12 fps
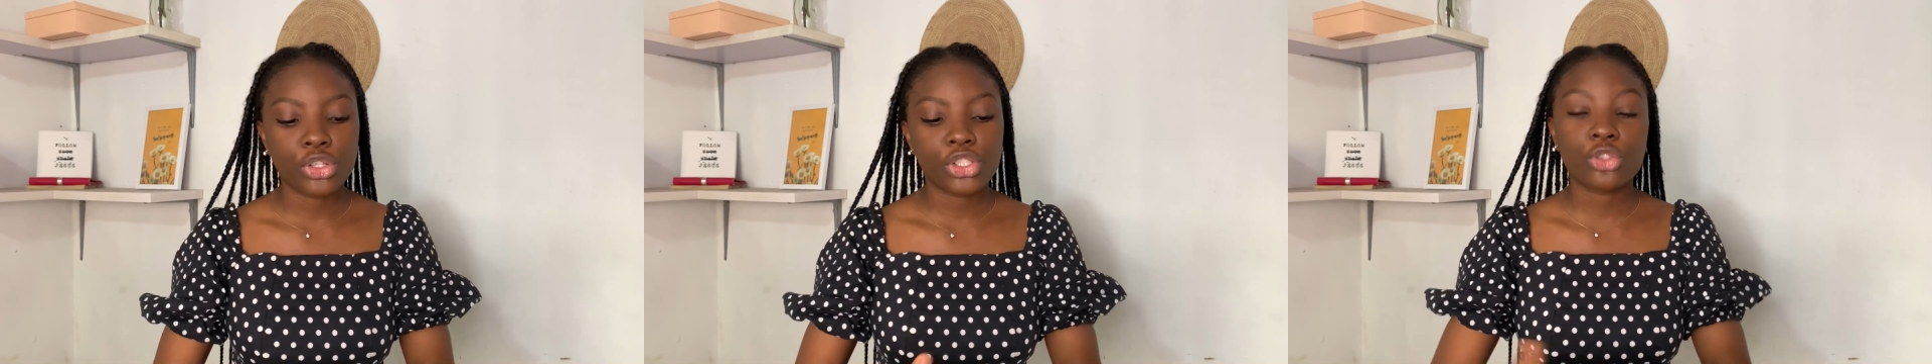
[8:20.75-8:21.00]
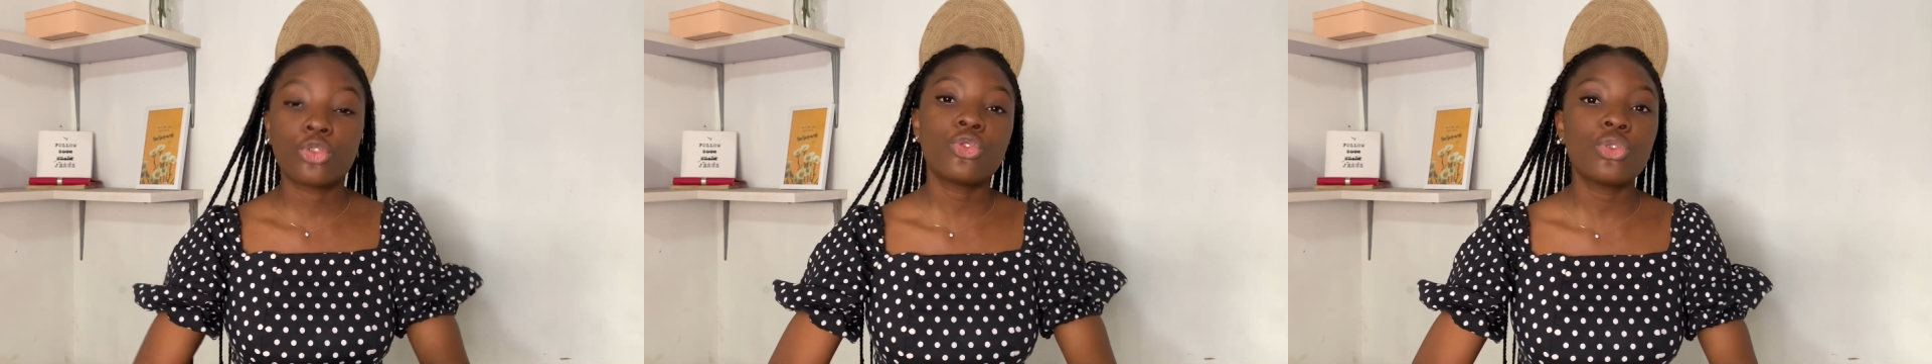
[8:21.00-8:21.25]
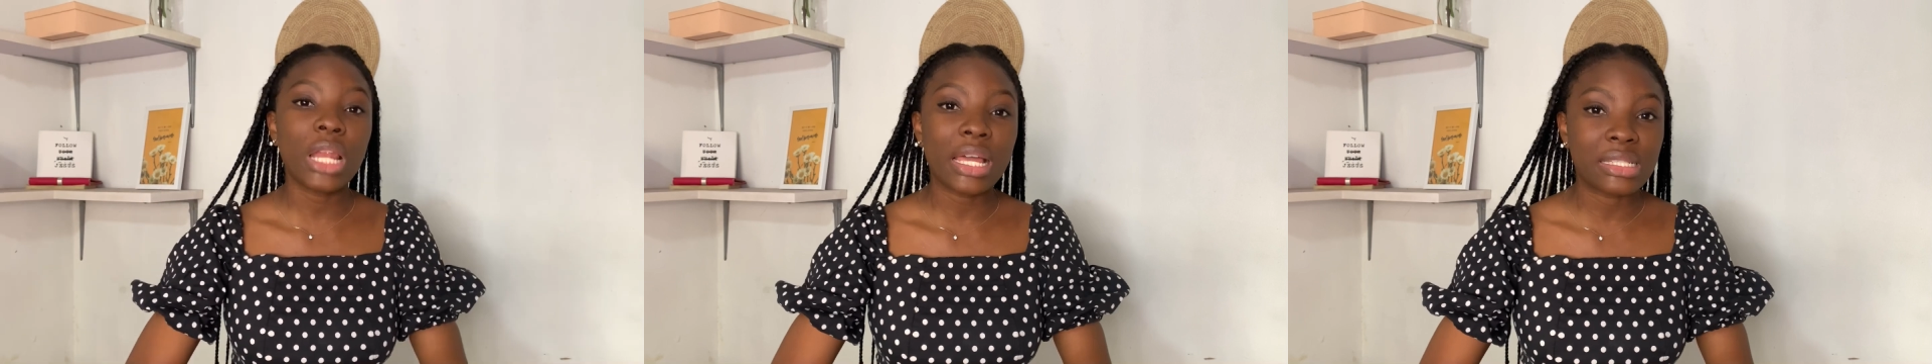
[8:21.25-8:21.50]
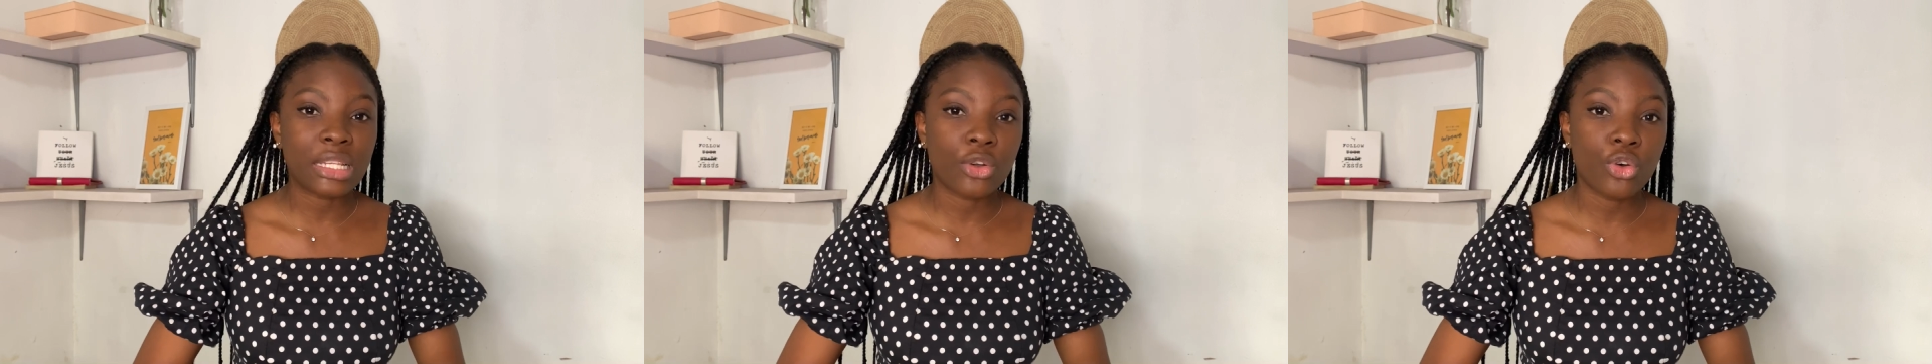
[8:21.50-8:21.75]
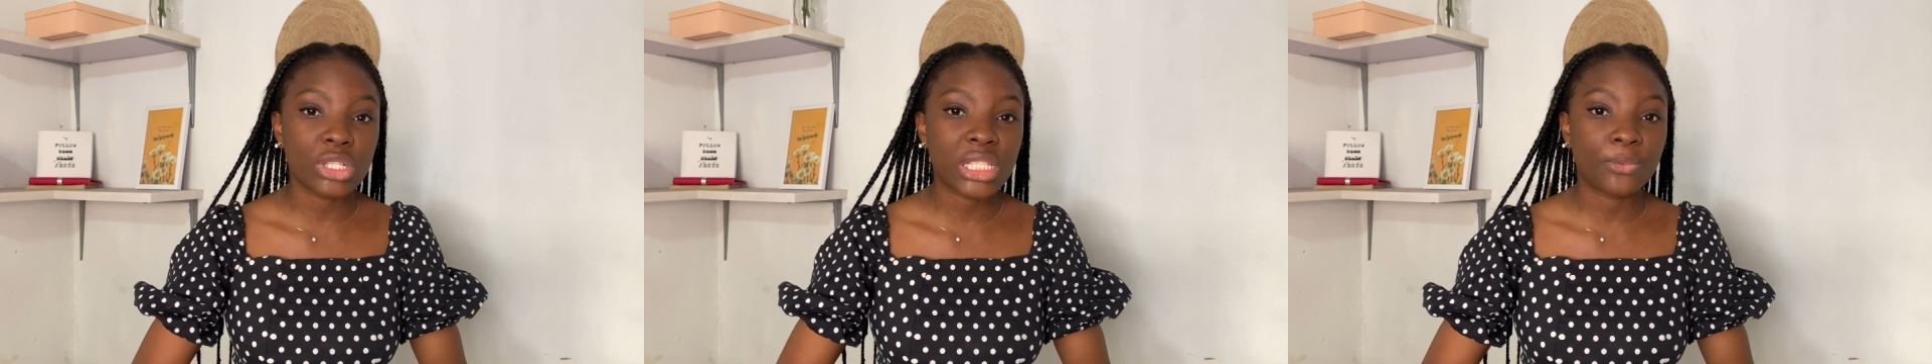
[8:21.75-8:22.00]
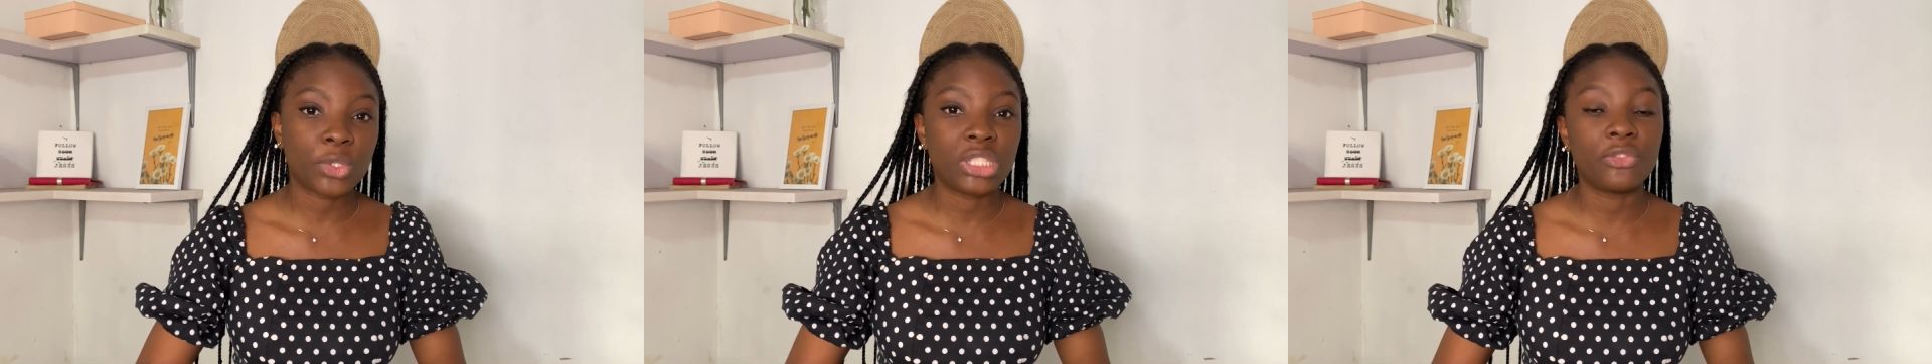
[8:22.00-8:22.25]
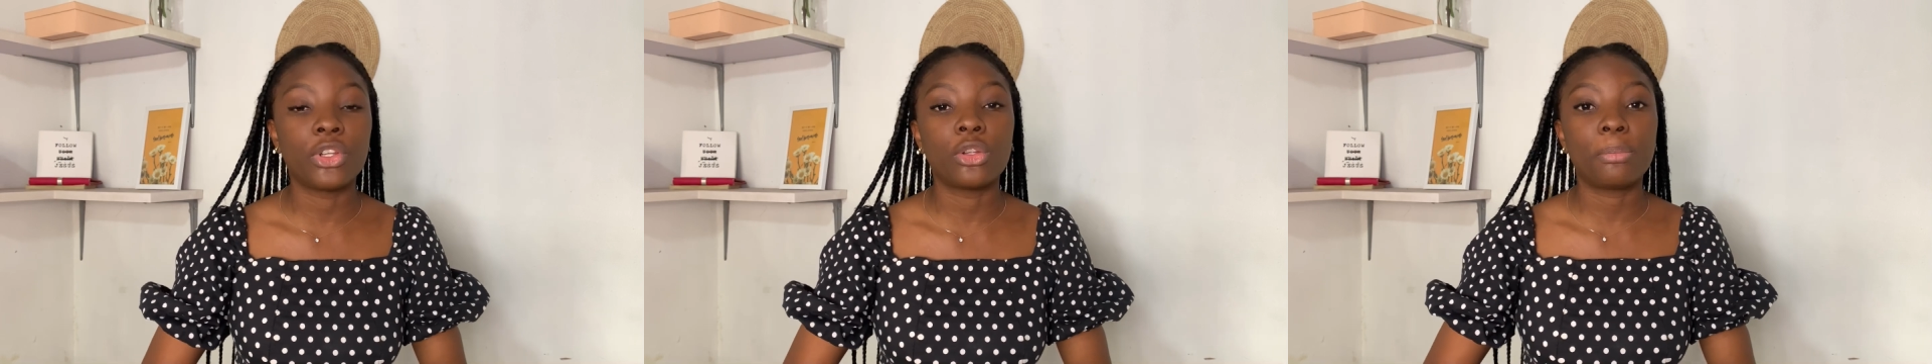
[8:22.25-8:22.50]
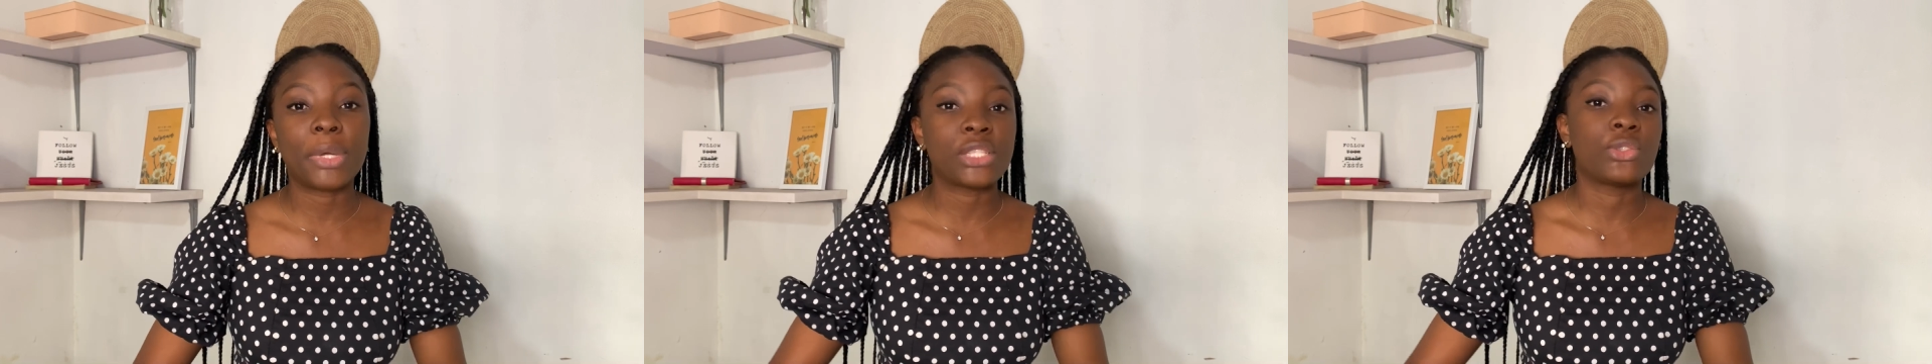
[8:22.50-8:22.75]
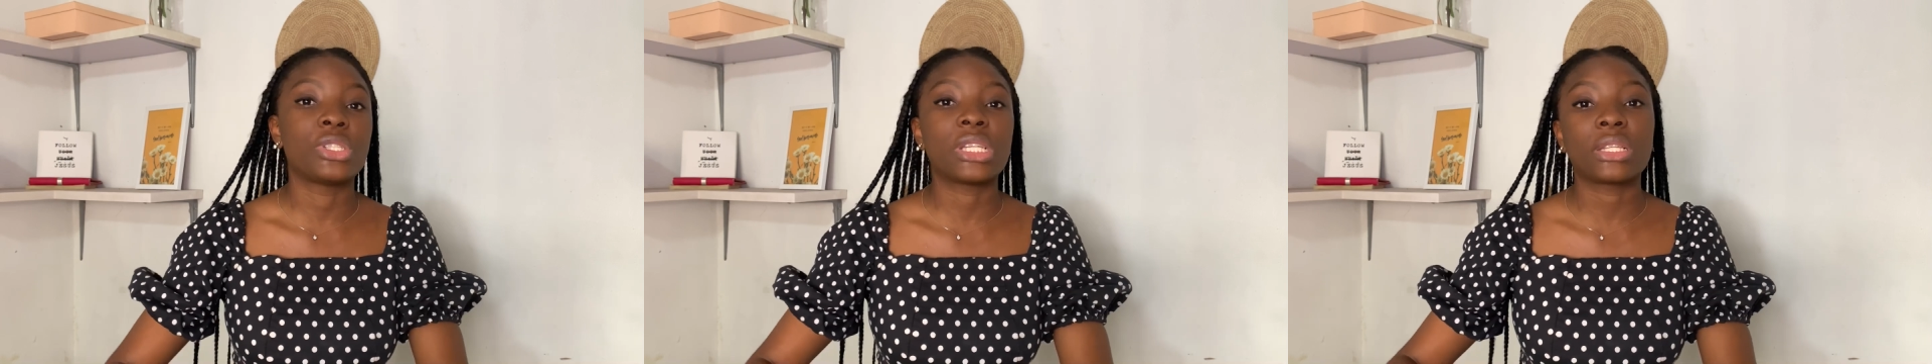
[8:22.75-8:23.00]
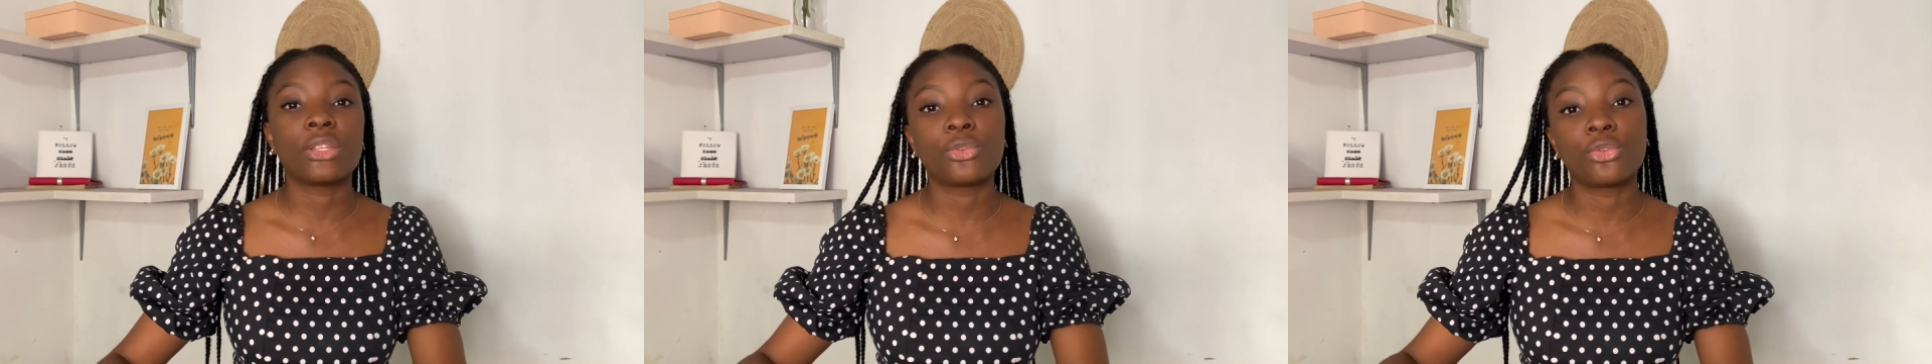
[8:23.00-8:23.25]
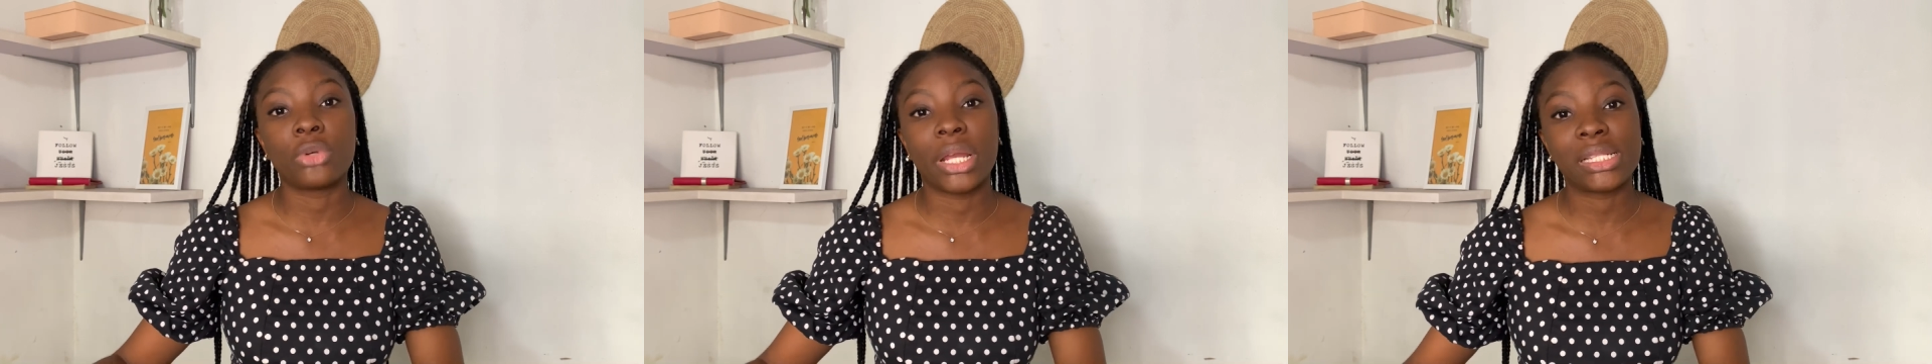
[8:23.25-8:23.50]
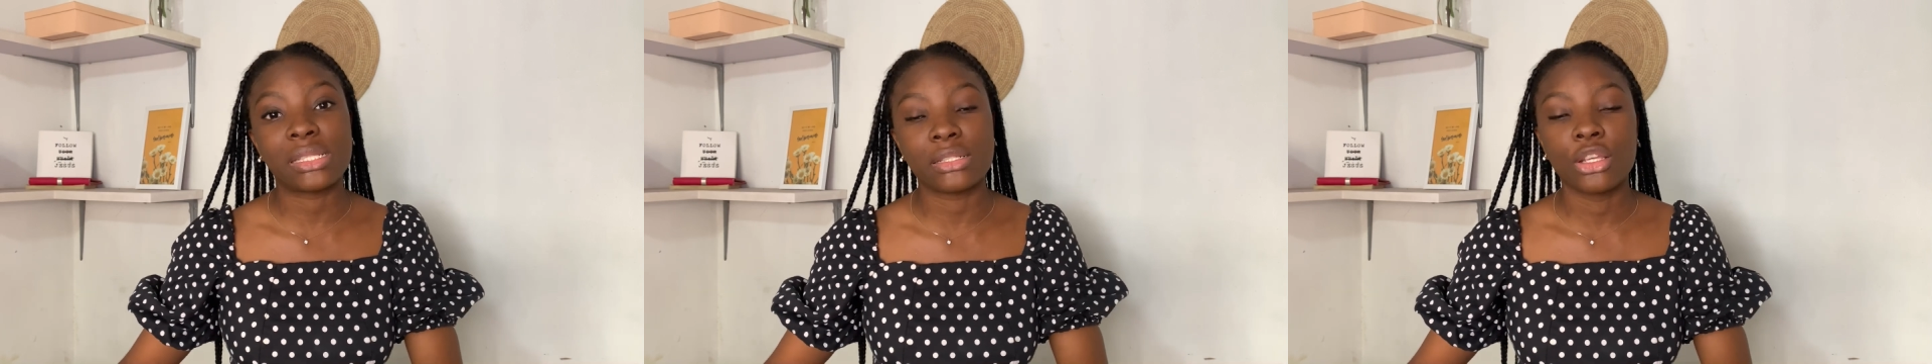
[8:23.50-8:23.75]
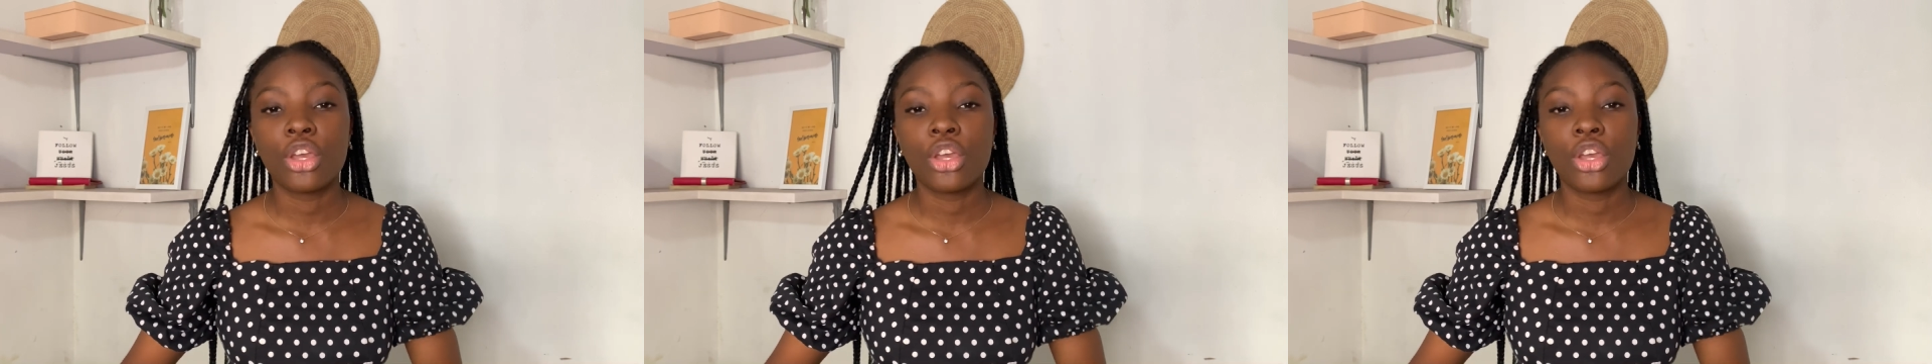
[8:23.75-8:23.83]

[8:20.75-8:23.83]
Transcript: Google has a course for developers on technical writing.